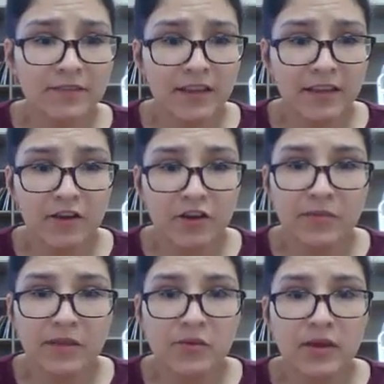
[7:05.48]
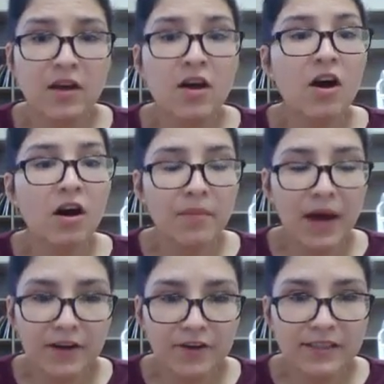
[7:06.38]
that you're going to be doing by
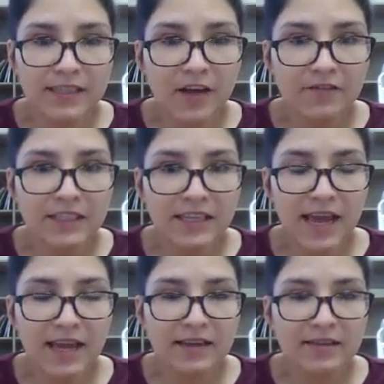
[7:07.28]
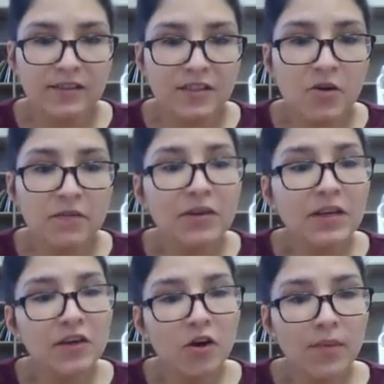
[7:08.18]
yourself today. So if you need
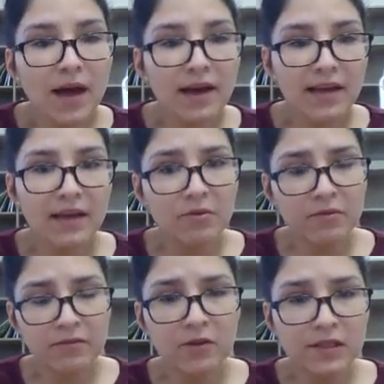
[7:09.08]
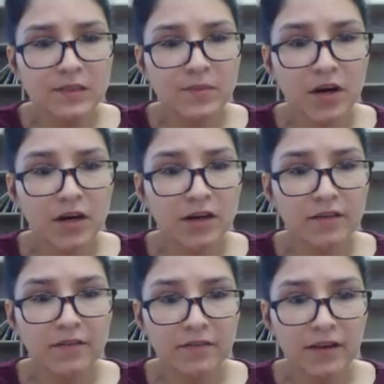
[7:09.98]
to go back and review this part of
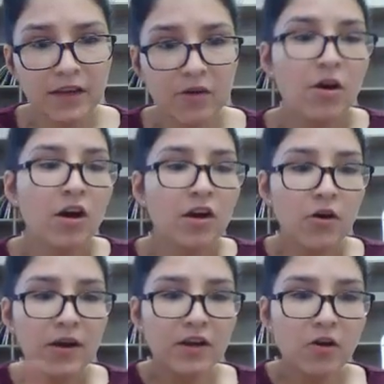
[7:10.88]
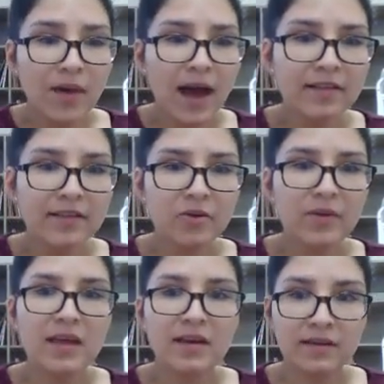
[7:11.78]
the video, go ahead and go back a little bit
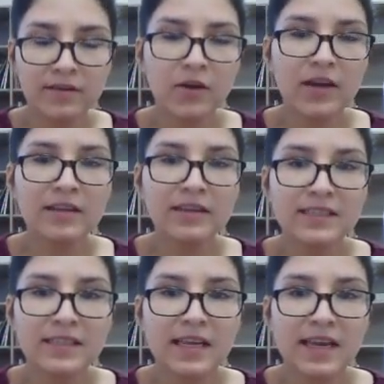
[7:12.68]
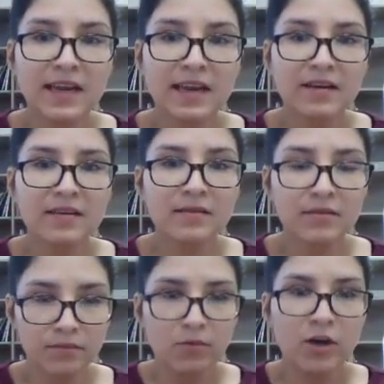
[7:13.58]
and go ahead and listen and
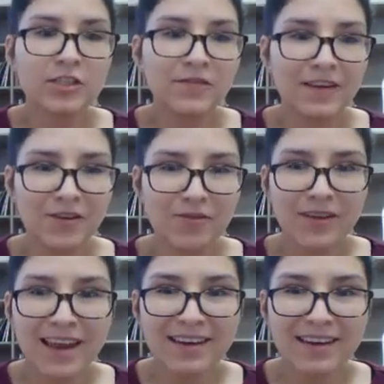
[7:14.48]
watch the video again.